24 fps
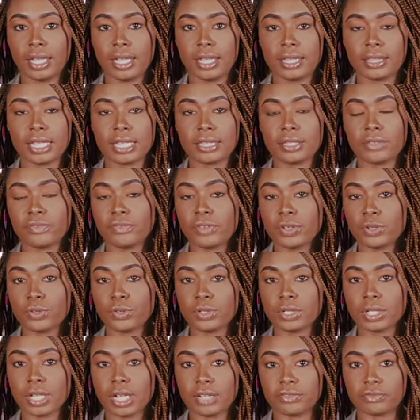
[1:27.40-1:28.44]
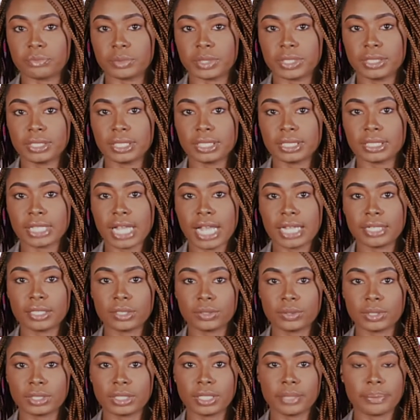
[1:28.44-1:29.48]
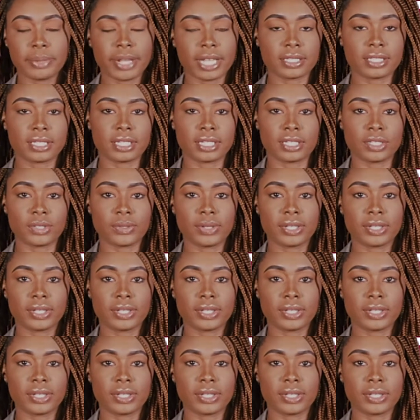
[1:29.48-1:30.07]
that the federal government has adequate capacity to